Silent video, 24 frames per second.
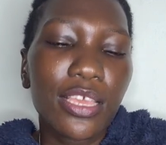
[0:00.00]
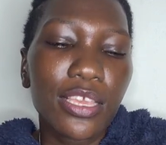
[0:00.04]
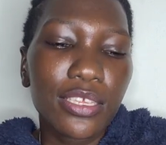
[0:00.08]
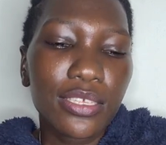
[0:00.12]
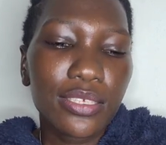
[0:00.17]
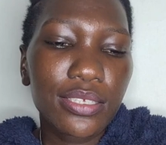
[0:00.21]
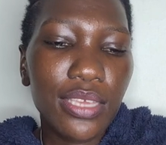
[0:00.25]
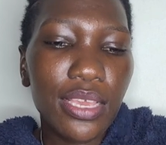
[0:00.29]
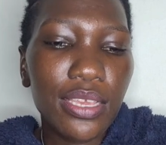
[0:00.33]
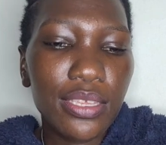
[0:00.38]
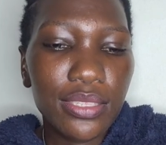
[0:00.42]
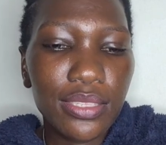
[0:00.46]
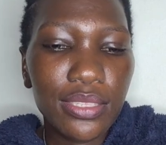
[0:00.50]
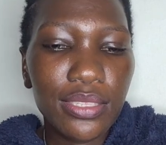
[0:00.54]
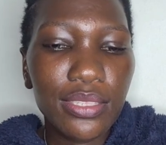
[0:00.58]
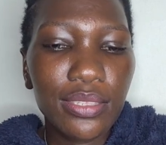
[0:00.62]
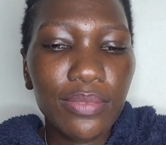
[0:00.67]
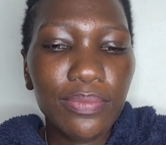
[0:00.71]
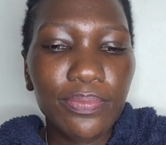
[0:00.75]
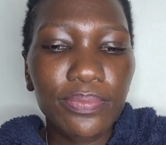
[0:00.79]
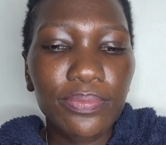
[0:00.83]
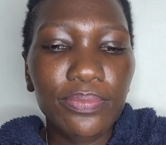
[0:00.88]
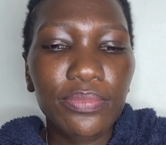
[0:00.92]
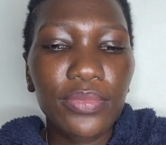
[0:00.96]

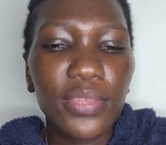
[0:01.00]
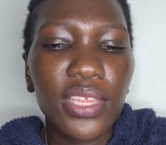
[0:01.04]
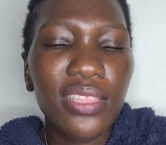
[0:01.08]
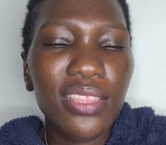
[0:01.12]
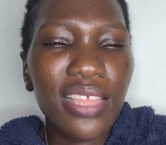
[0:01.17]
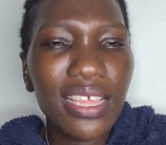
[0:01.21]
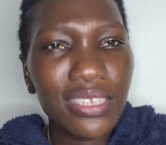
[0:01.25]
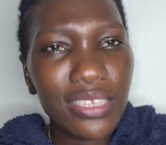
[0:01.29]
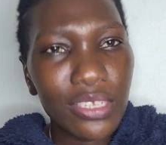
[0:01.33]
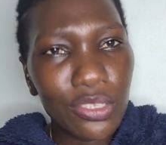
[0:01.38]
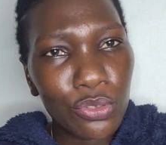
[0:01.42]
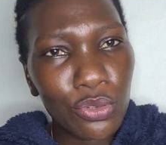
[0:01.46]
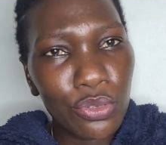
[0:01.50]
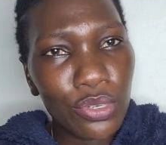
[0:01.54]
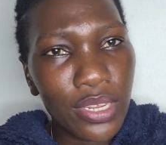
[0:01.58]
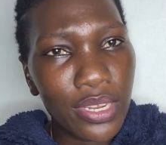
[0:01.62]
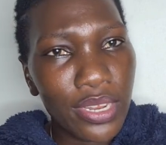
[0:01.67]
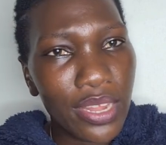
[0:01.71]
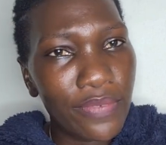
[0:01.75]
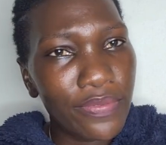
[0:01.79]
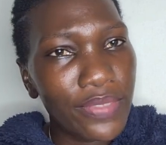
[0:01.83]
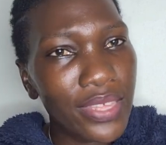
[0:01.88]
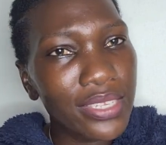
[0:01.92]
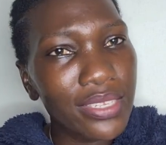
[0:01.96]
Yes, that is good
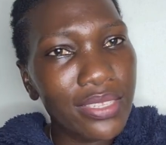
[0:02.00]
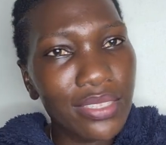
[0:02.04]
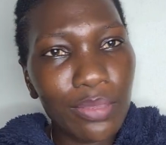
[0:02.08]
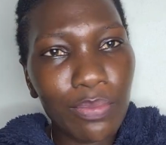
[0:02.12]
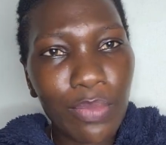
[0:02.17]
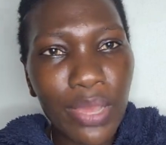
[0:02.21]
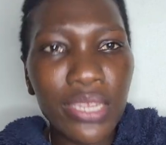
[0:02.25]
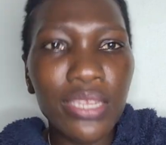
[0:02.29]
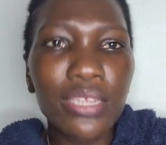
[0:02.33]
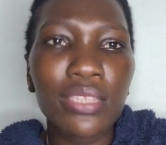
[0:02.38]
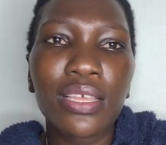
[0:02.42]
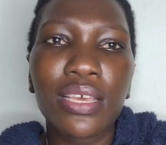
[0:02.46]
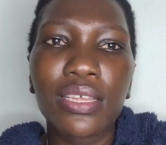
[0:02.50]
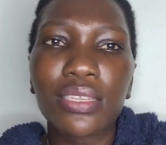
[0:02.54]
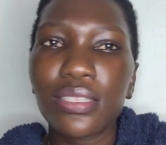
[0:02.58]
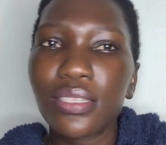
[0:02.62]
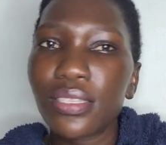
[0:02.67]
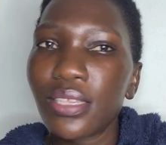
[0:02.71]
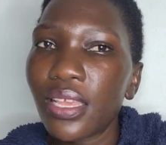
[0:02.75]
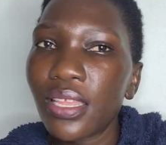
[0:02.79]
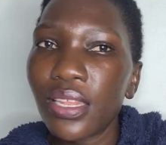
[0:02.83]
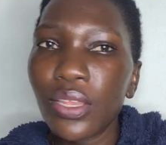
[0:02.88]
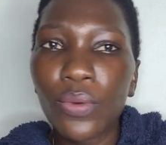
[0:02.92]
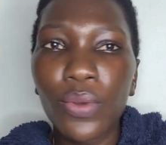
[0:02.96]
enough. That is money
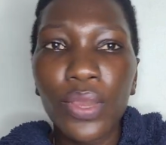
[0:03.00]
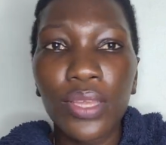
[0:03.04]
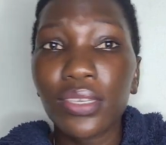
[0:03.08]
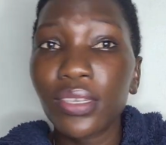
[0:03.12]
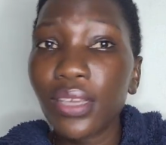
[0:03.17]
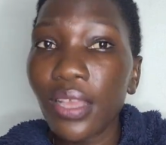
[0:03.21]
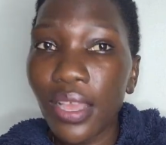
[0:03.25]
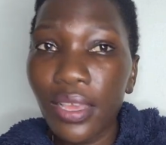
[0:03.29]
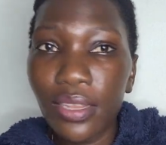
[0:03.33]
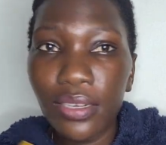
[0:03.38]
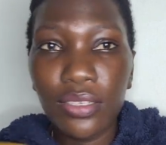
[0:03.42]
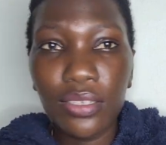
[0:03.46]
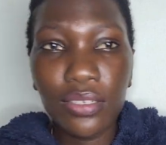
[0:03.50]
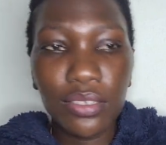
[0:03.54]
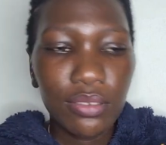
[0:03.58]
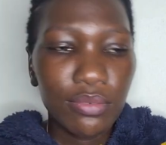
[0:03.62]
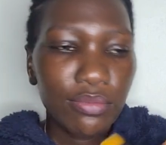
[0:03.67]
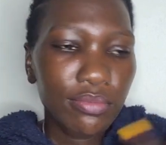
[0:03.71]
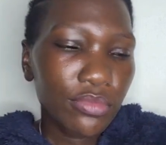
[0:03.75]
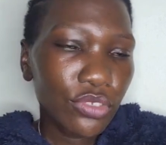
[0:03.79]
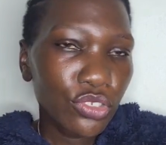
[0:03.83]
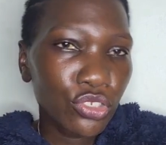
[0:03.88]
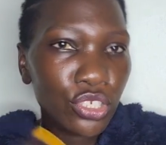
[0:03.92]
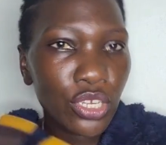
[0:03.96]
that anyone can
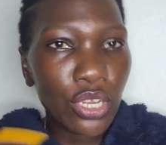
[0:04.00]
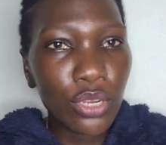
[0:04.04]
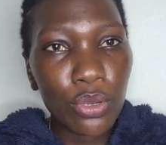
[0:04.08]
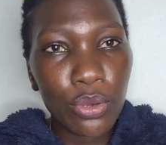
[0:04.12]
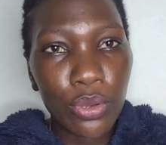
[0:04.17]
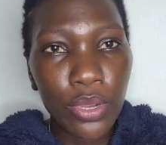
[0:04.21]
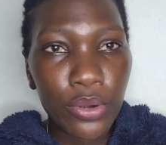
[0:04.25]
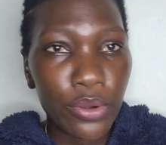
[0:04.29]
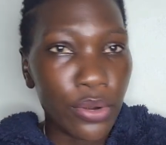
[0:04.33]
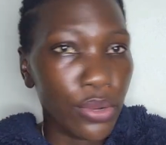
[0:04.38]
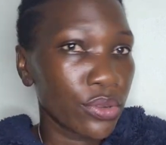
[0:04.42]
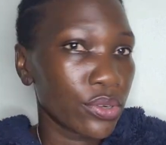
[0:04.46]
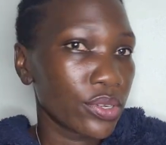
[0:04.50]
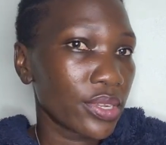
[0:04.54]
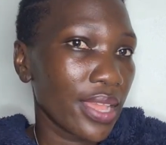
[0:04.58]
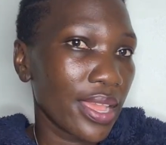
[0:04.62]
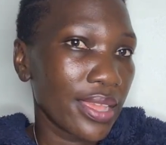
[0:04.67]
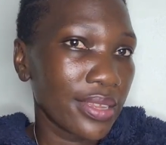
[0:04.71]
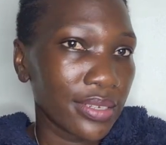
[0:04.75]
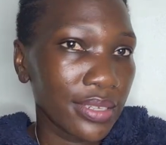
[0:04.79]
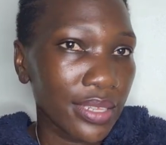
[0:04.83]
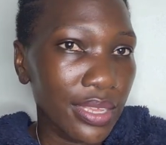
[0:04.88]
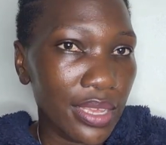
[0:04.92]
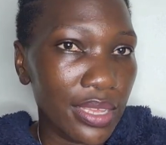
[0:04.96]
juggle around
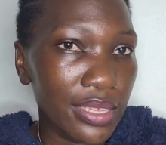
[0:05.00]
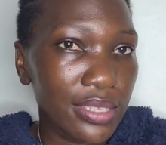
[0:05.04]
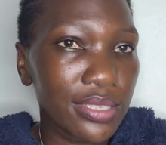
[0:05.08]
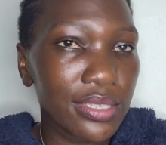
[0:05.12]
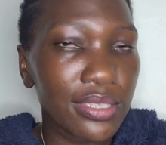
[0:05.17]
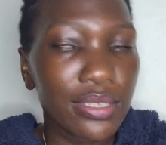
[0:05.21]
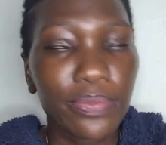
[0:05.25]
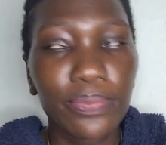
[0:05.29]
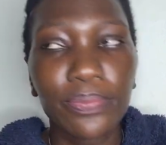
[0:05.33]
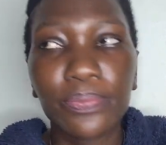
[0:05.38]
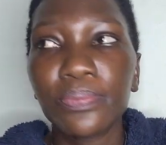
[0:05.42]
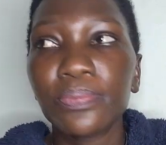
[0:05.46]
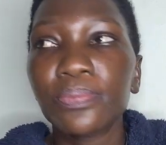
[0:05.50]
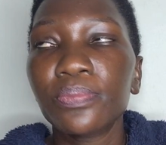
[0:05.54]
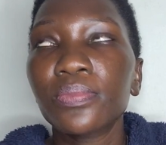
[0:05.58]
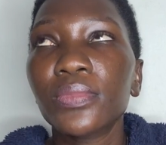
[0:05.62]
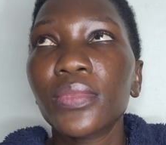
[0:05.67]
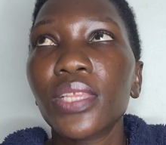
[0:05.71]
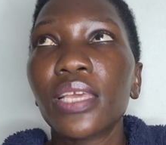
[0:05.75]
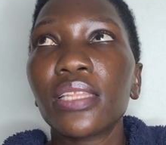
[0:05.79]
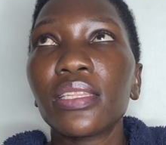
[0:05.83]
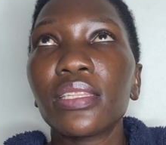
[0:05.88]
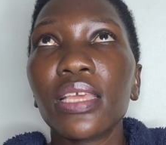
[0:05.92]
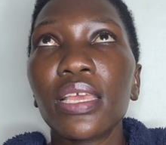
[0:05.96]
and get.
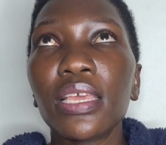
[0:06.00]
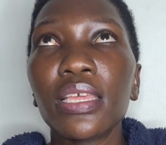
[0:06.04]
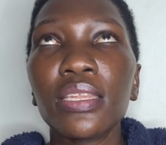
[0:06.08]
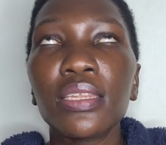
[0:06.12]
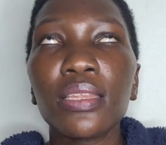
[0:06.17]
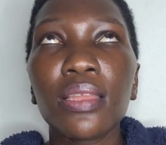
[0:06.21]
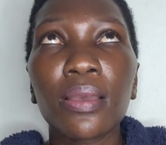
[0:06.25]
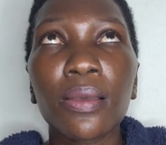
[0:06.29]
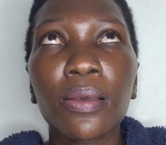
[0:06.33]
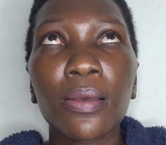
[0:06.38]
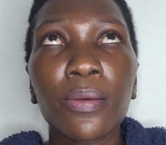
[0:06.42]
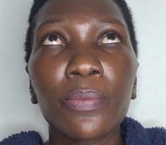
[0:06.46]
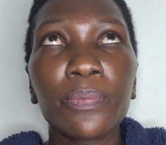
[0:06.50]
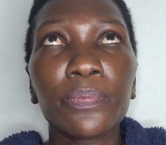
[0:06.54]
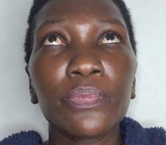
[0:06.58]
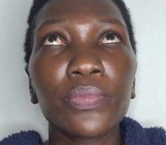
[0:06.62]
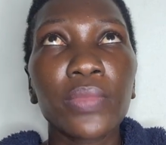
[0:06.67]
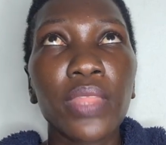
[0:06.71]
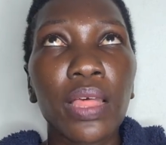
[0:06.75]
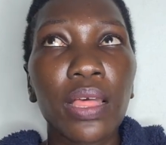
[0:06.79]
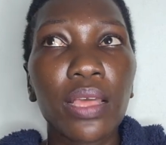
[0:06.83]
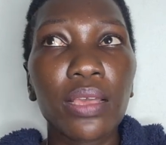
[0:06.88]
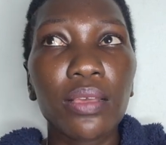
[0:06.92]
And then